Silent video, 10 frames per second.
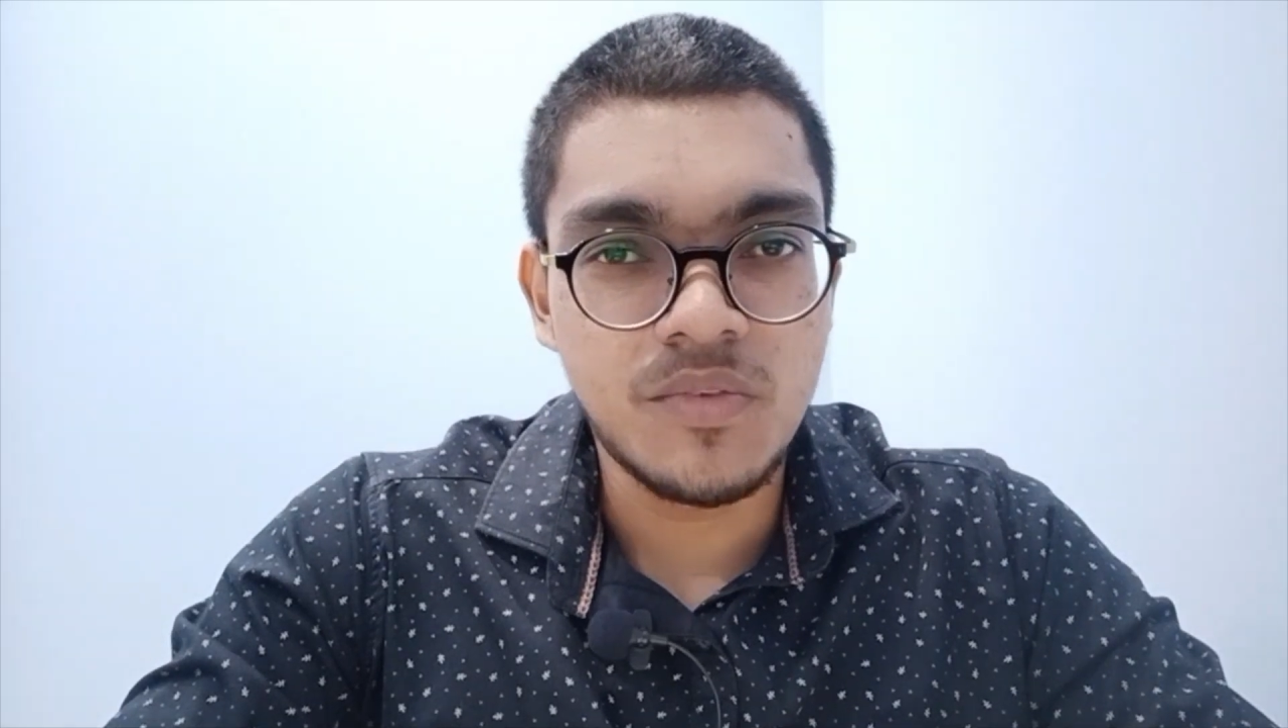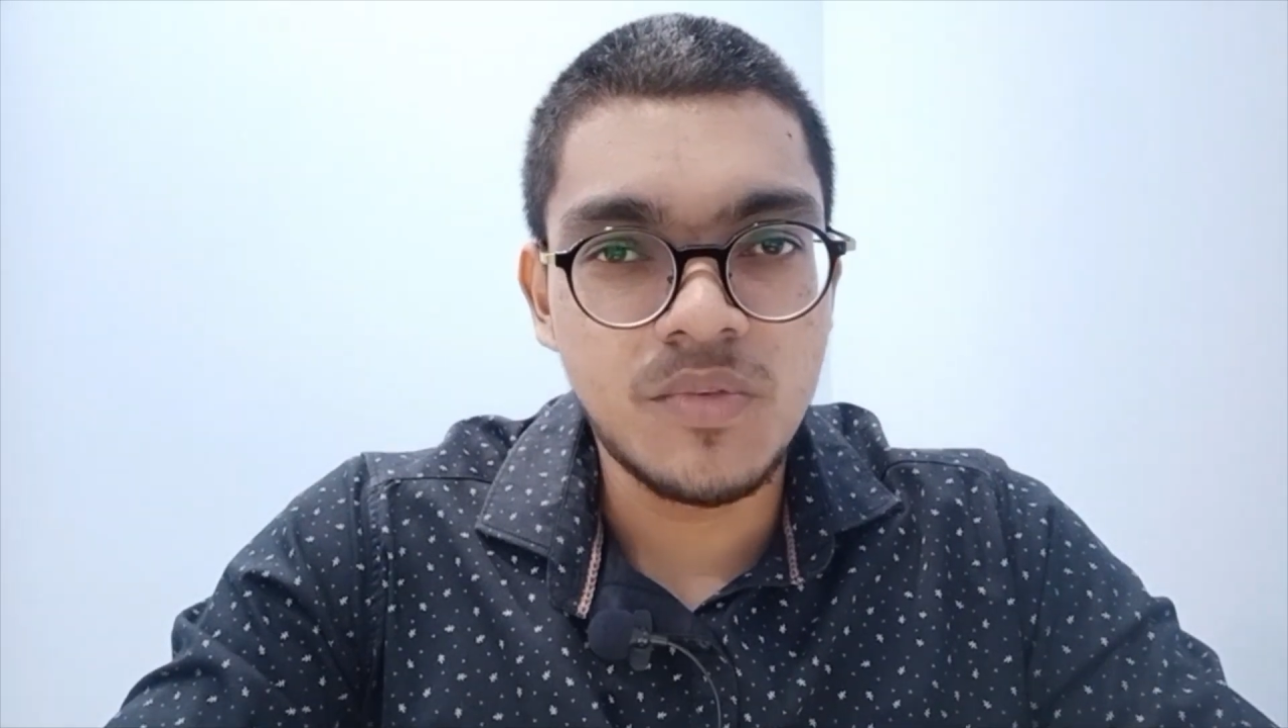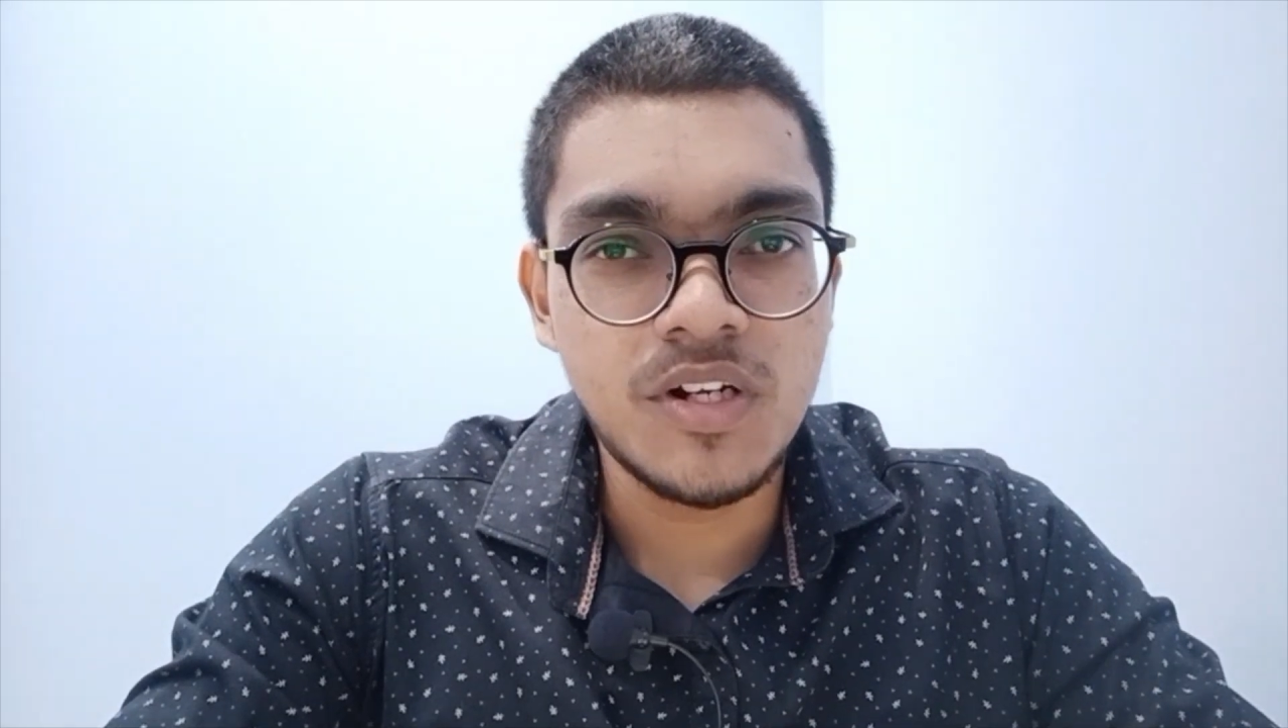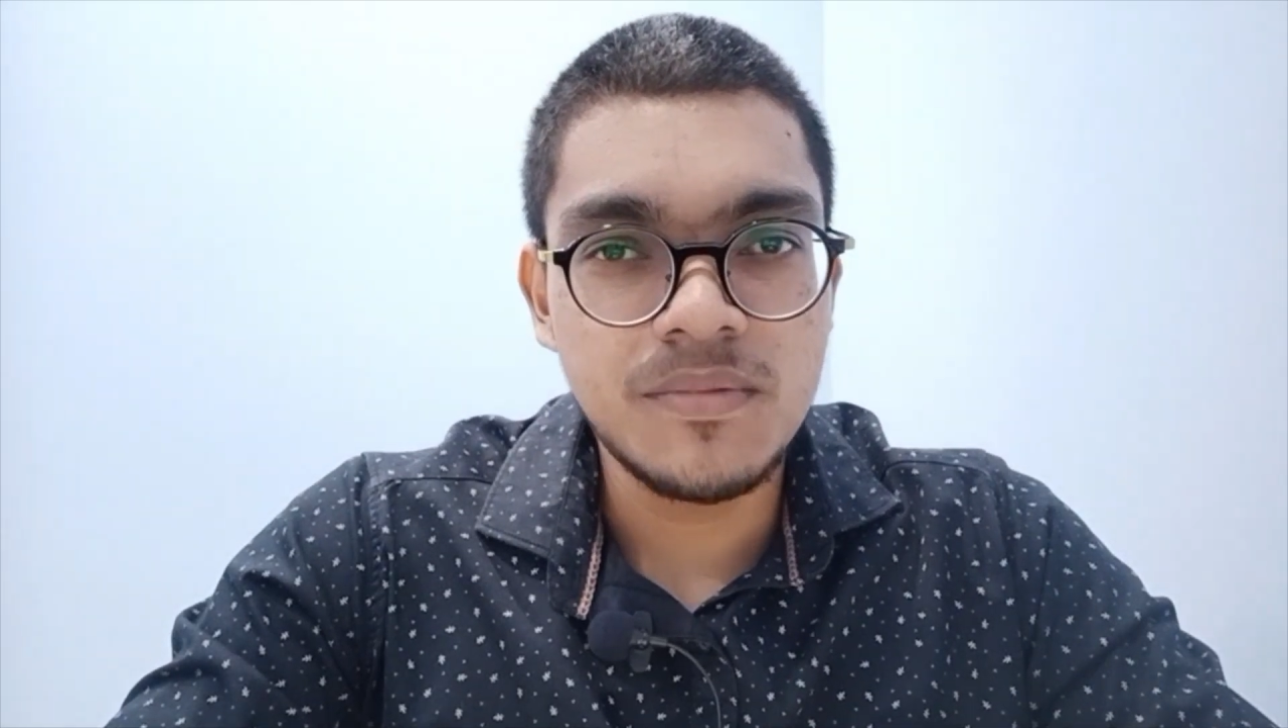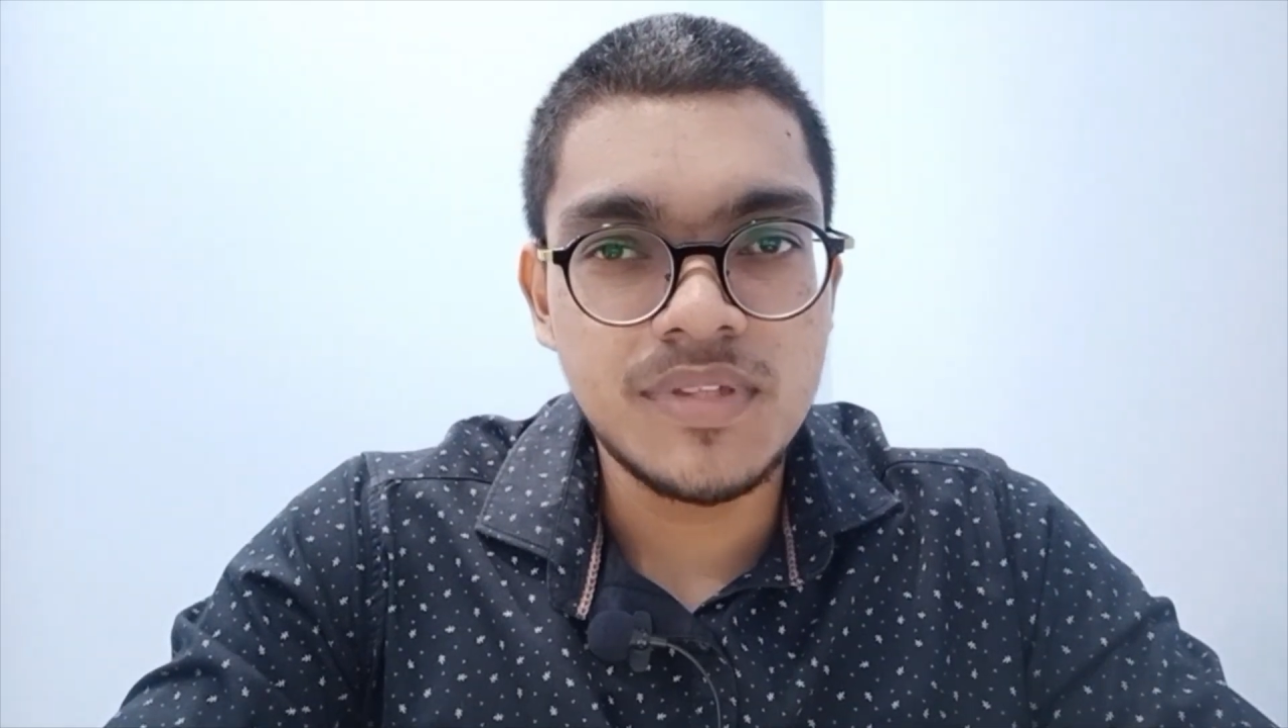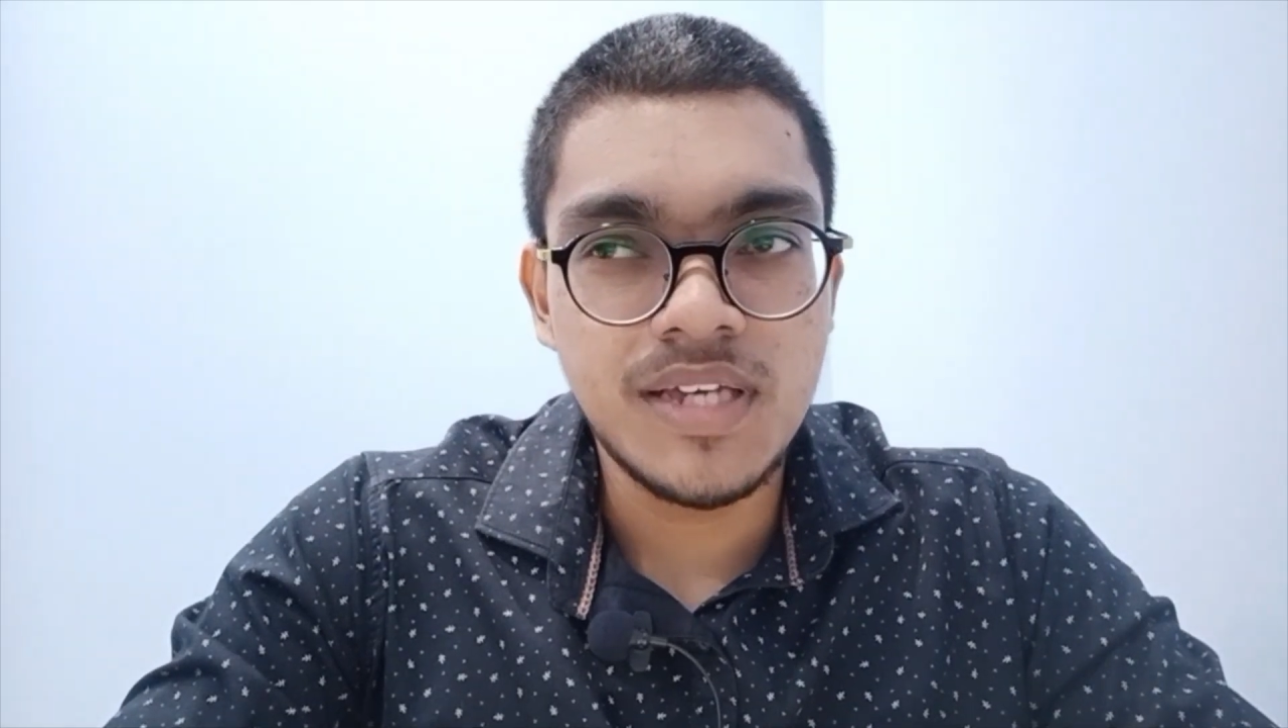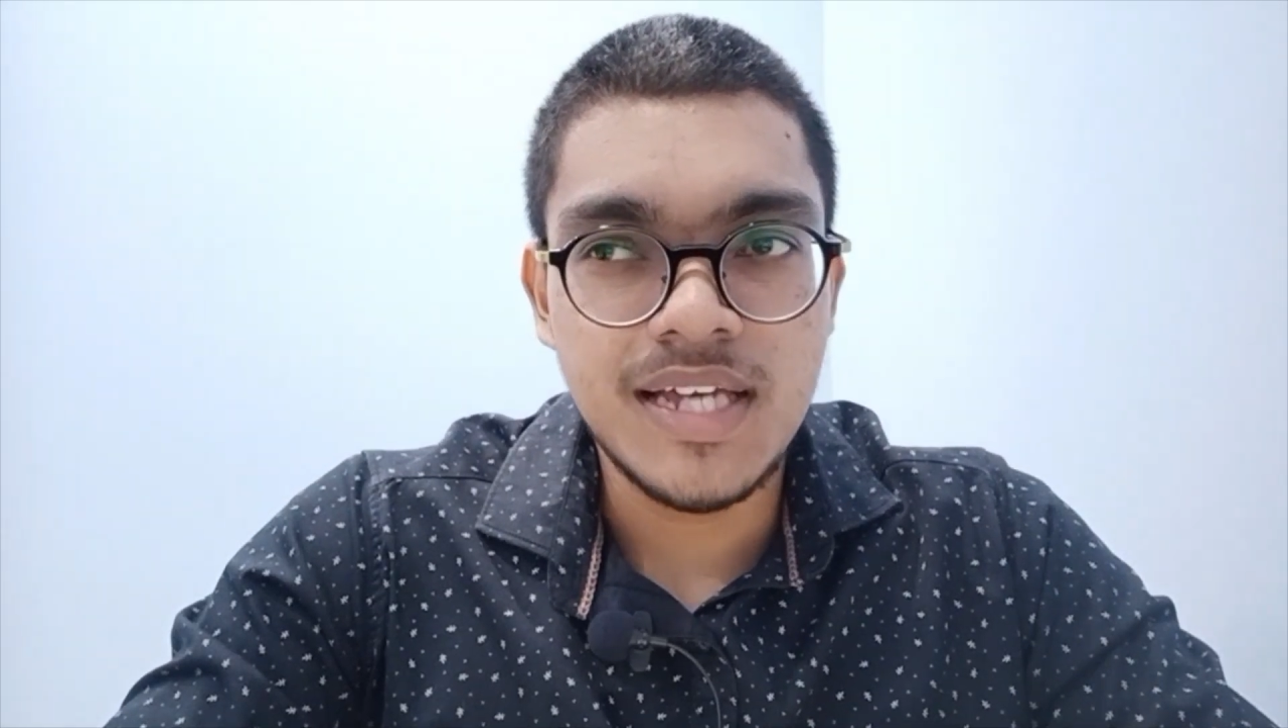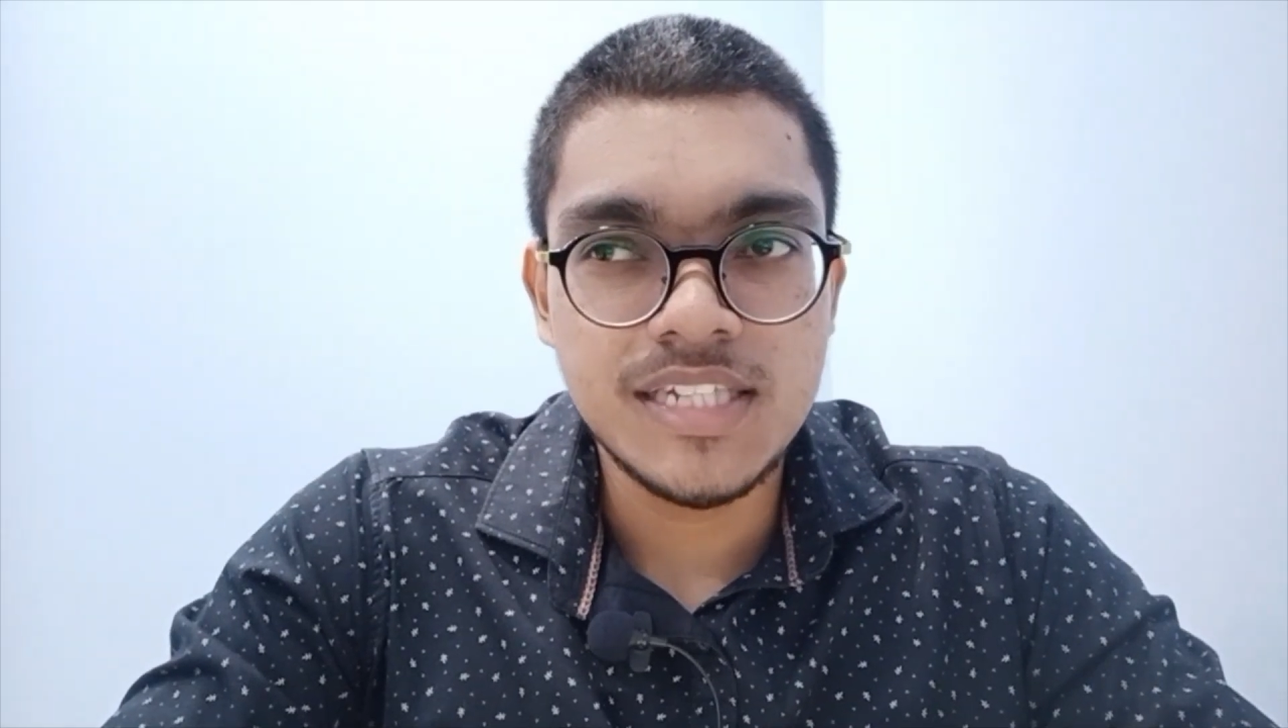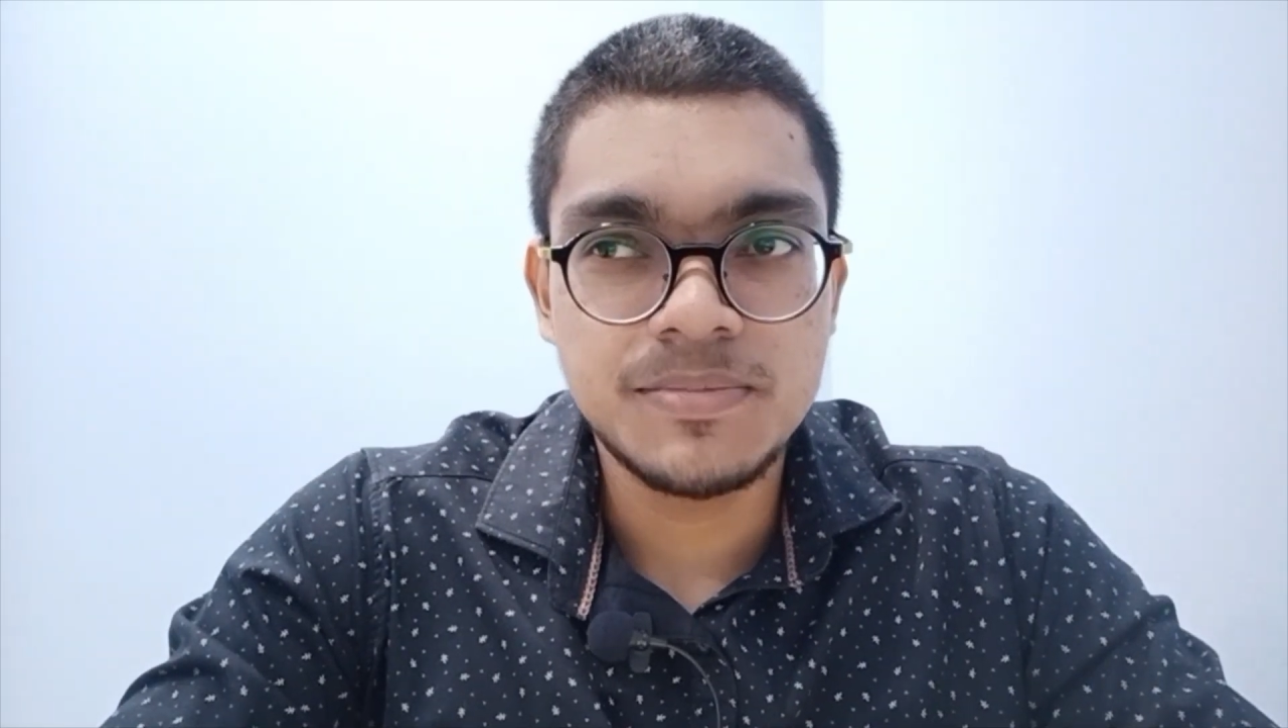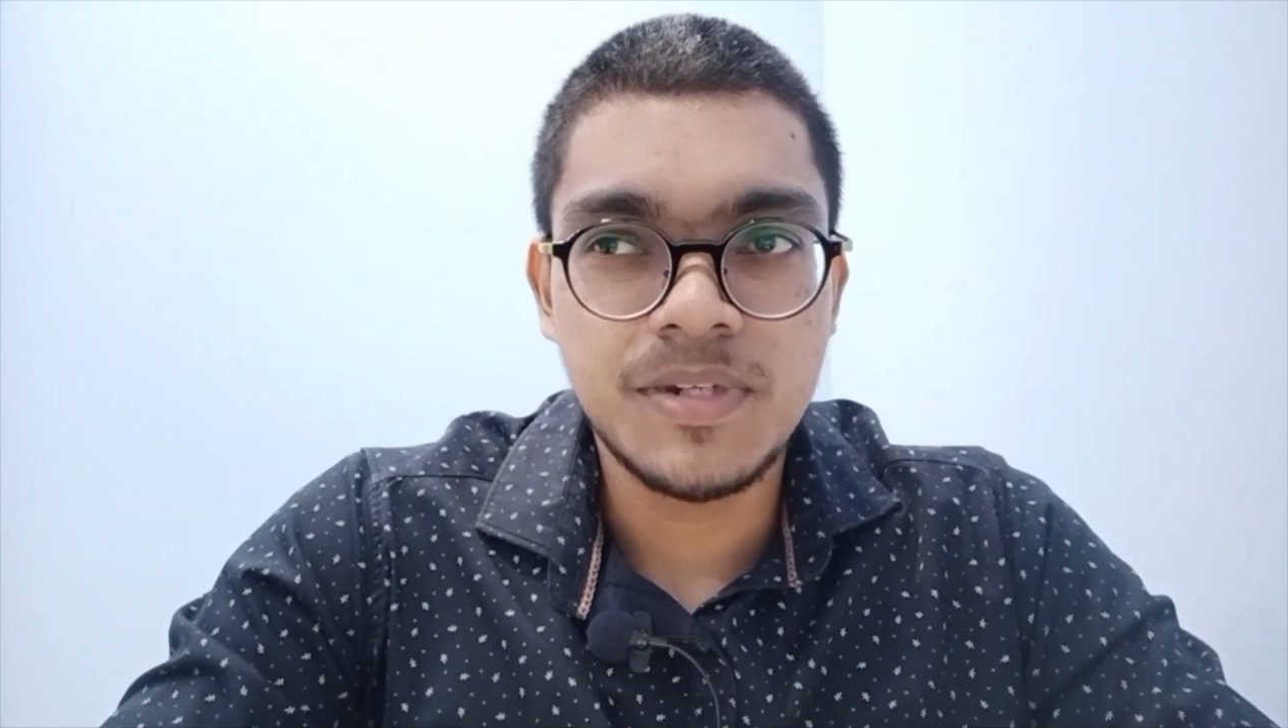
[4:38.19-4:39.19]
one of the
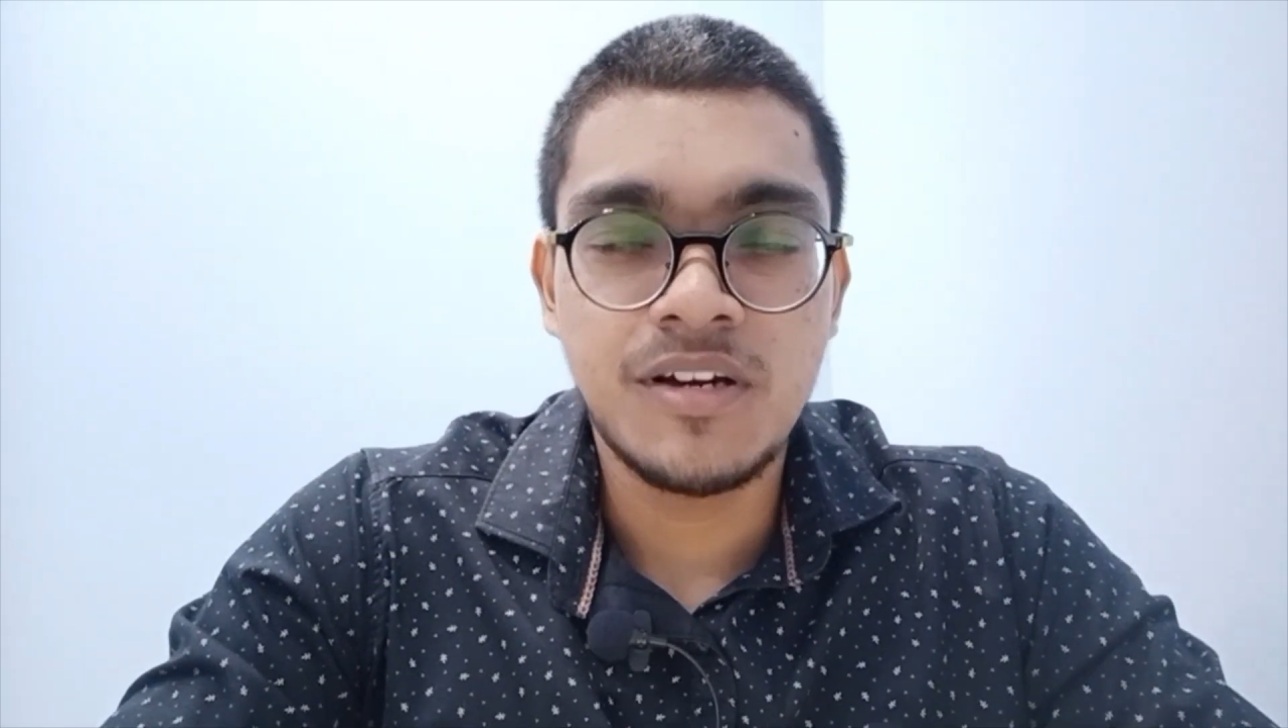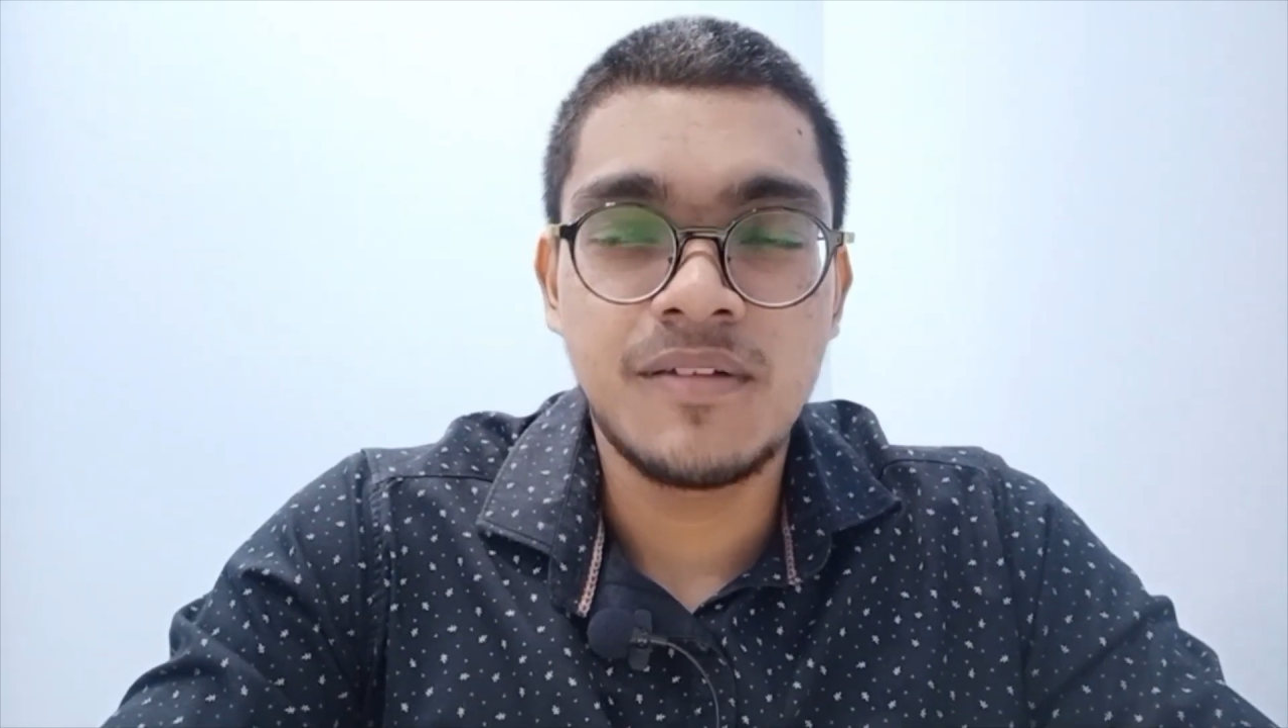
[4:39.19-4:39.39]
aspects